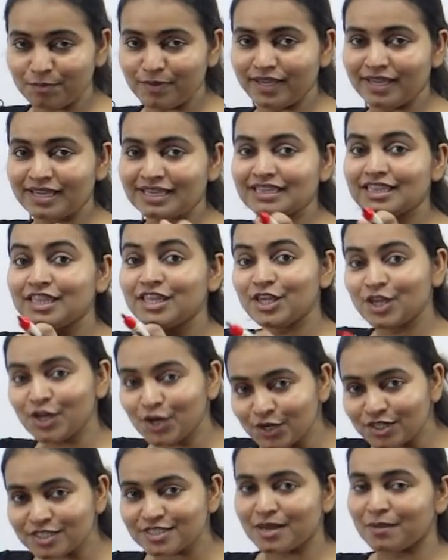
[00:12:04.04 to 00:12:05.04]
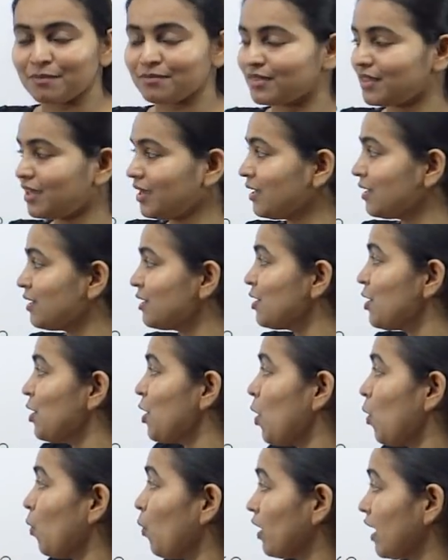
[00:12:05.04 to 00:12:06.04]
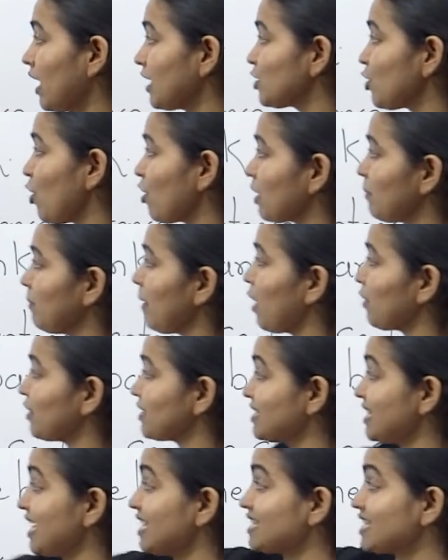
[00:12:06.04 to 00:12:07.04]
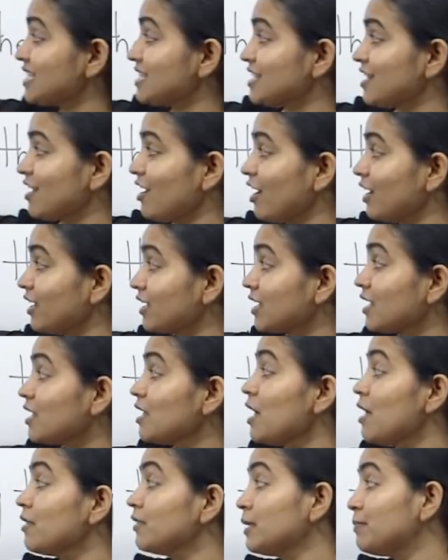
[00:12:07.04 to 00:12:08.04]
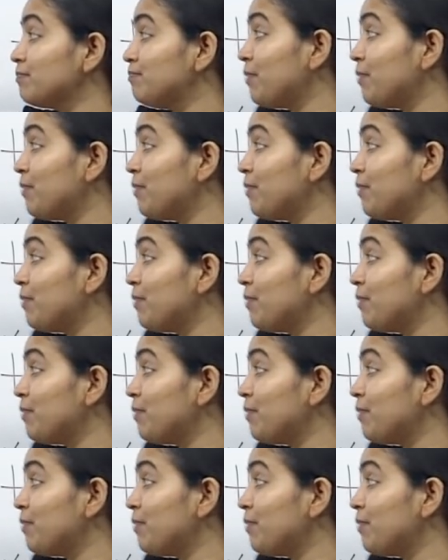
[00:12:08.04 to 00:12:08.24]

being near something when I talk about a sentence like, the